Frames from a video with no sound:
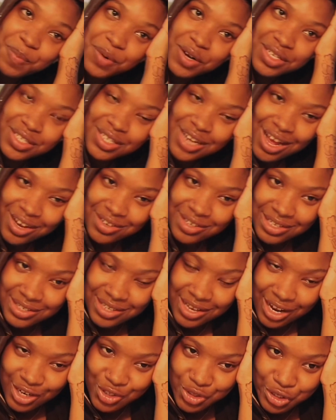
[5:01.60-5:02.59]
person actually
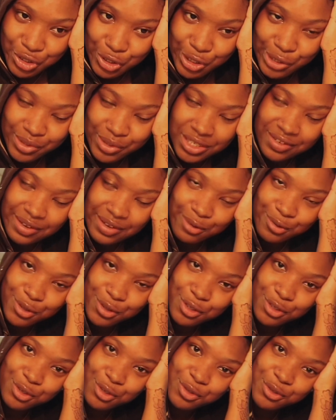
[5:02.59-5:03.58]
said I should include this. I'm
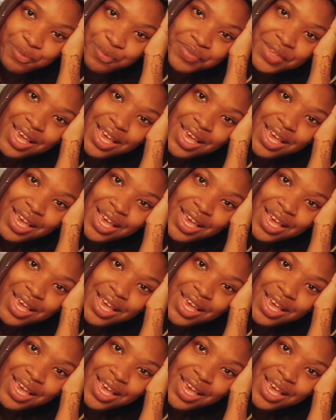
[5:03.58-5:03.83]
going to do